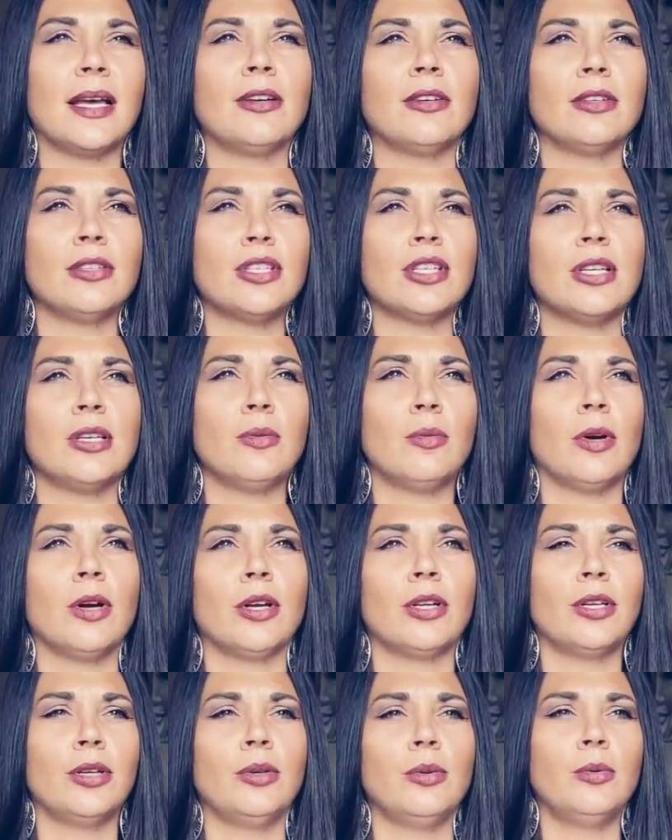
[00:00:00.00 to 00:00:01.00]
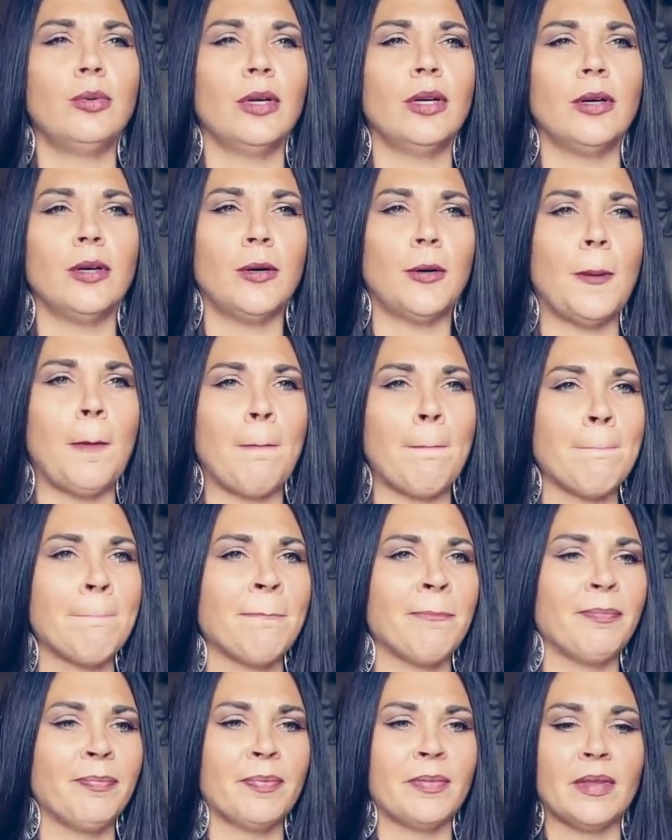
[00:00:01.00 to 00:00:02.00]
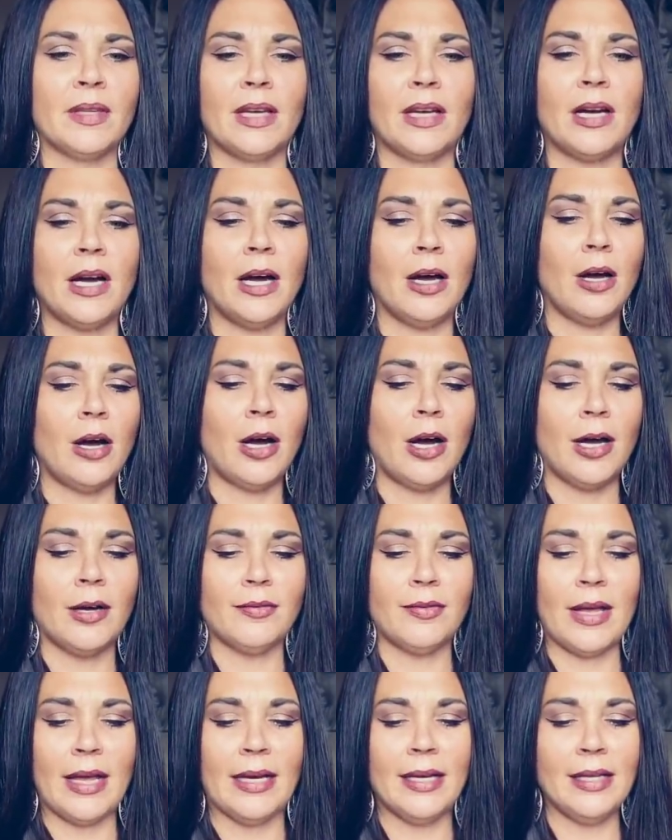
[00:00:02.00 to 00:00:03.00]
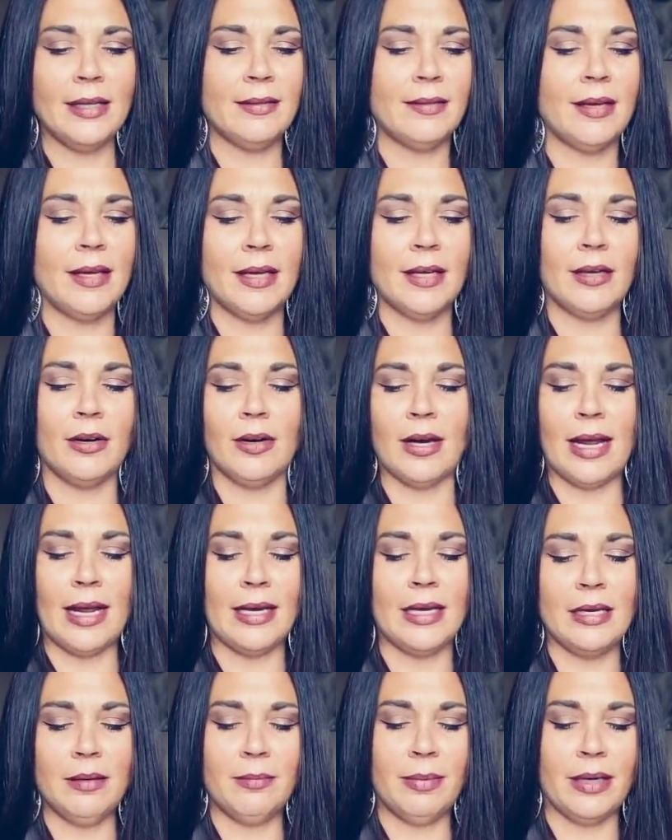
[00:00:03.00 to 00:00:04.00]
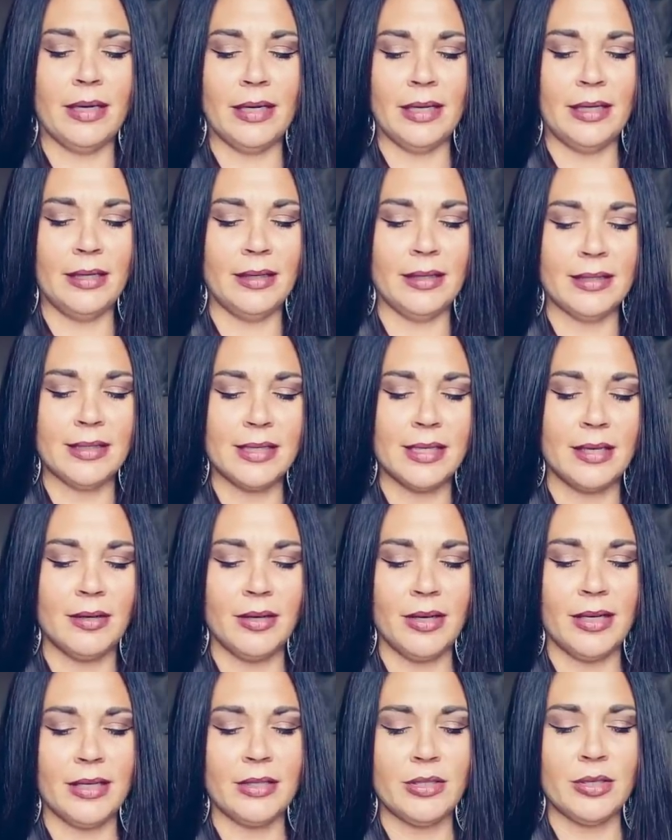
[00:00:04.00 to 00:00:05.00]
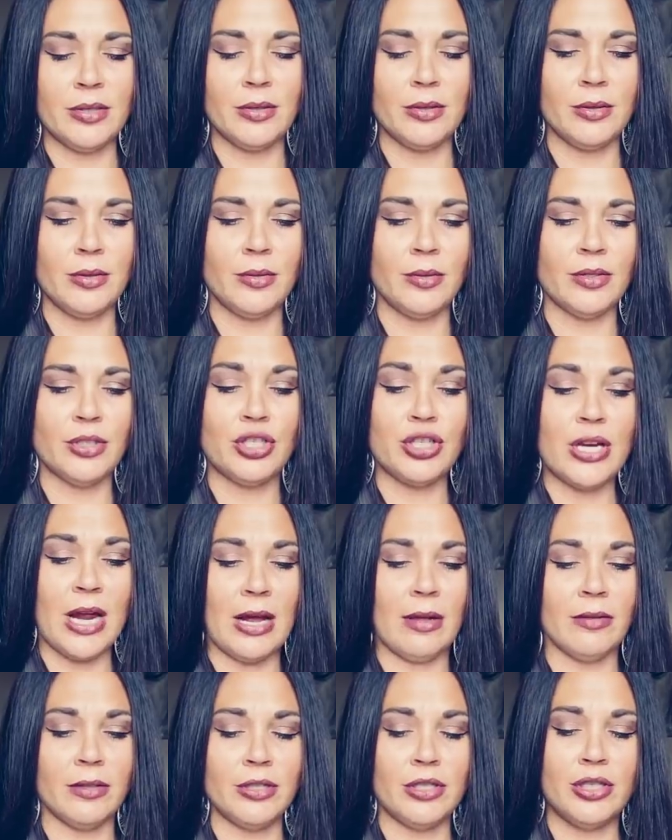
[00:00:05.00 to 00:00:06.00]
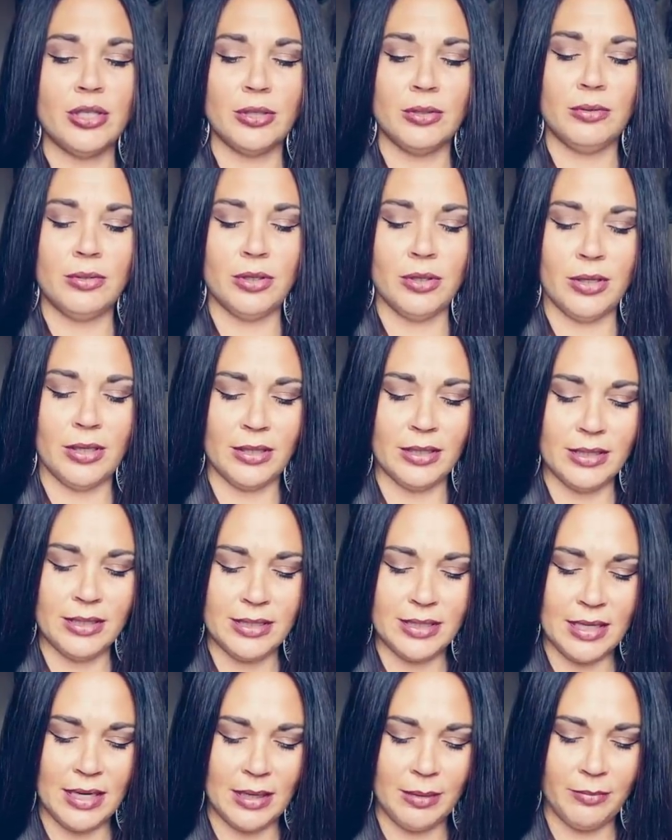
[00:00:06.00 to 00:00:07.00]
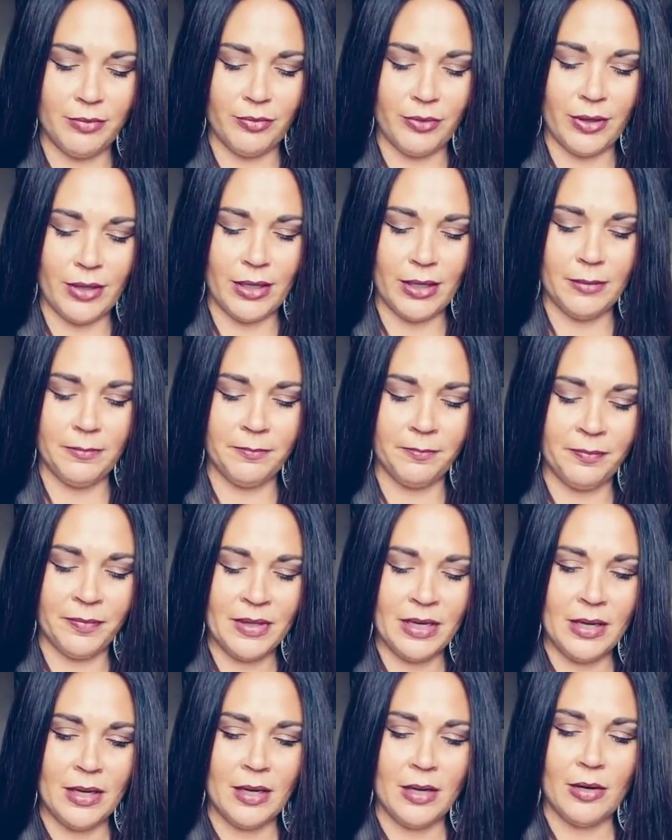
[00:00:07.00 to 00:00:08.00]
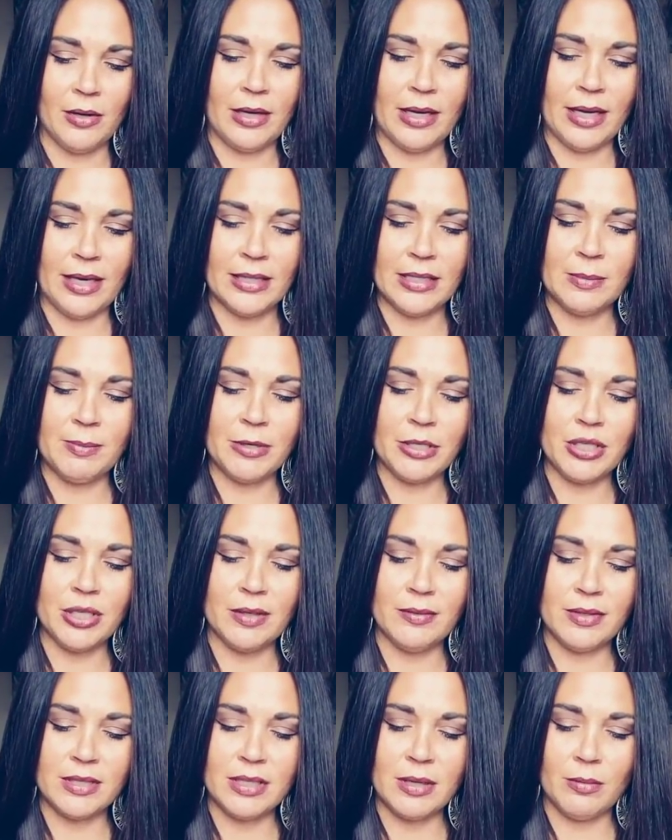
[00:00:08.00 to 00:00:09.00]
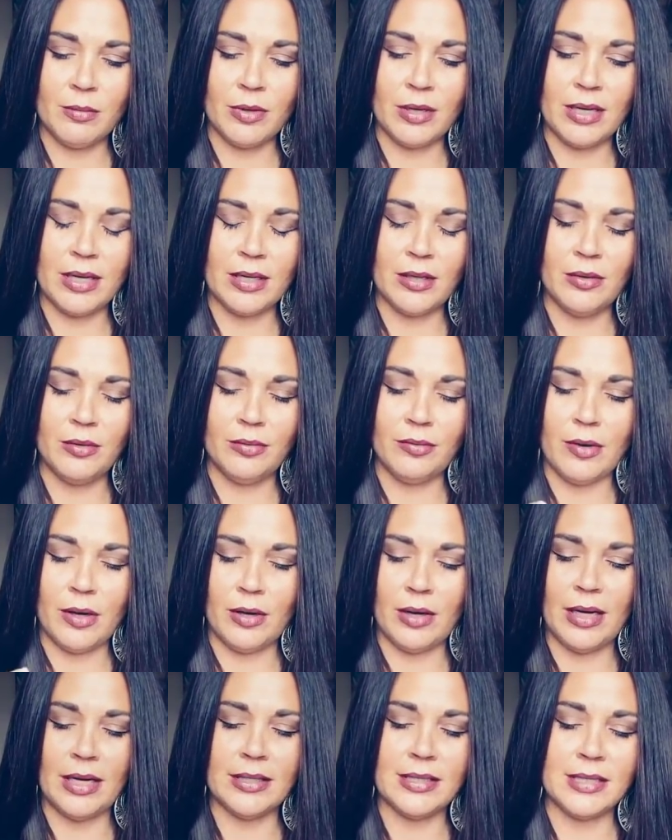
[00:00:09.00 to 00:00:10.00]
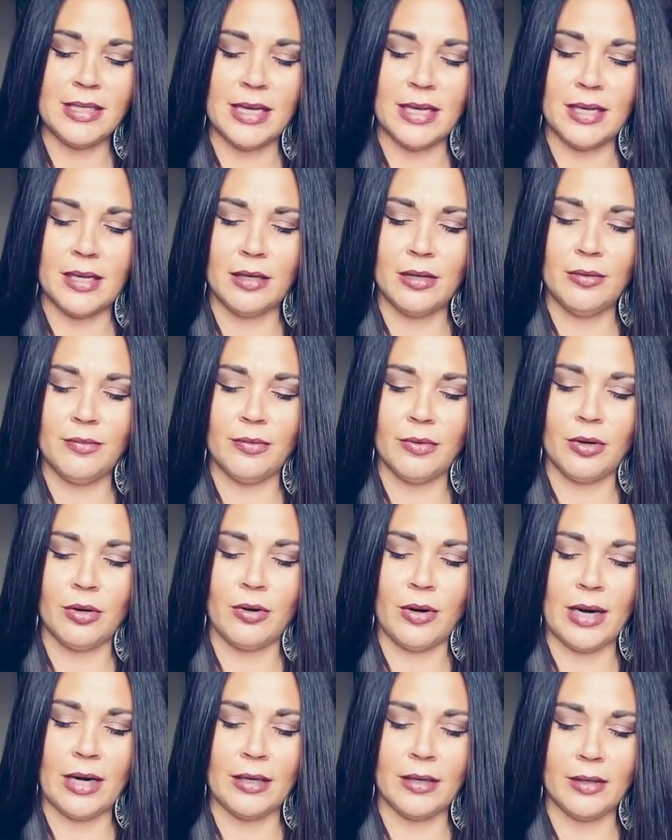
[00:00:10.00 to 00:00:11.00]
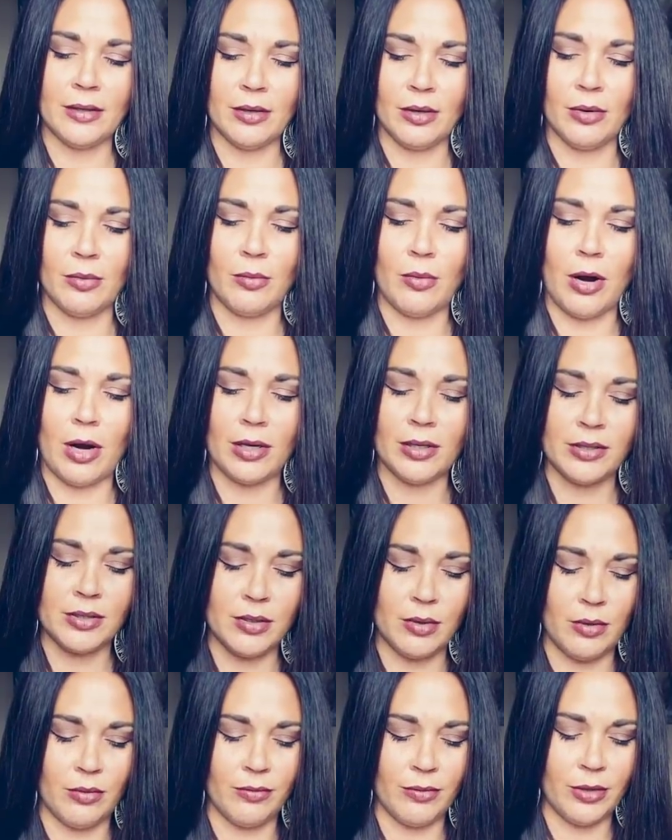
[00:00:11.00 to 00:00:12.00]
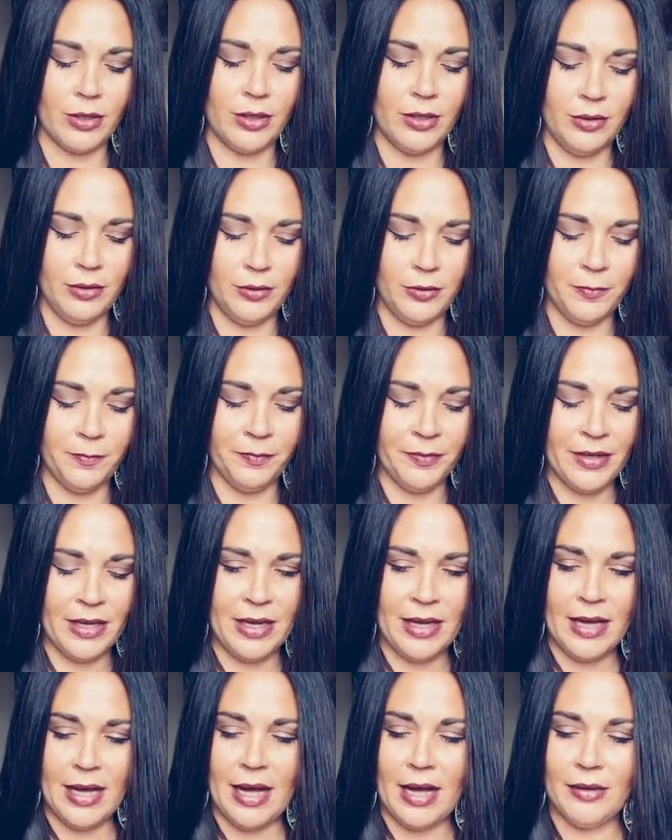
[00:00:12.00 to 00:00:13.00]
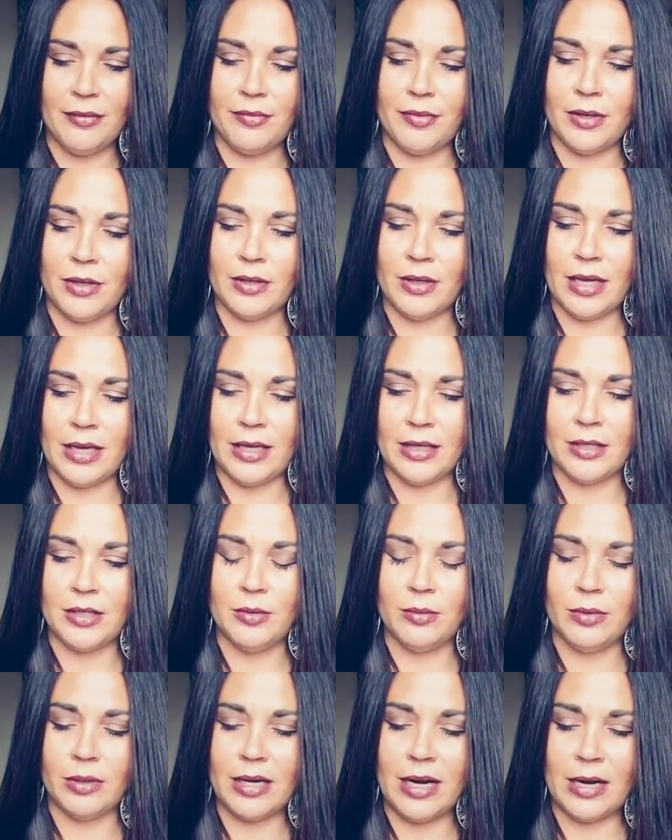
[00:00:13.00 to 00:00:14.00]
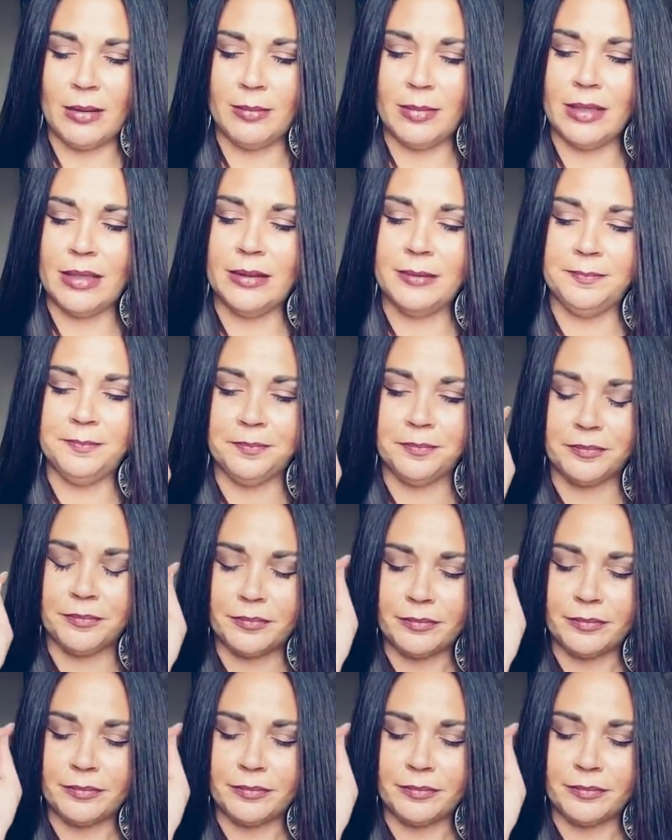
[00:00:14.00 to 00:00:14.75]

energy where you will cut off anything or anybody that's going to challenge you during this time frame okay especially if someone you felt has taken you for granted or walks over you i feel like you will not be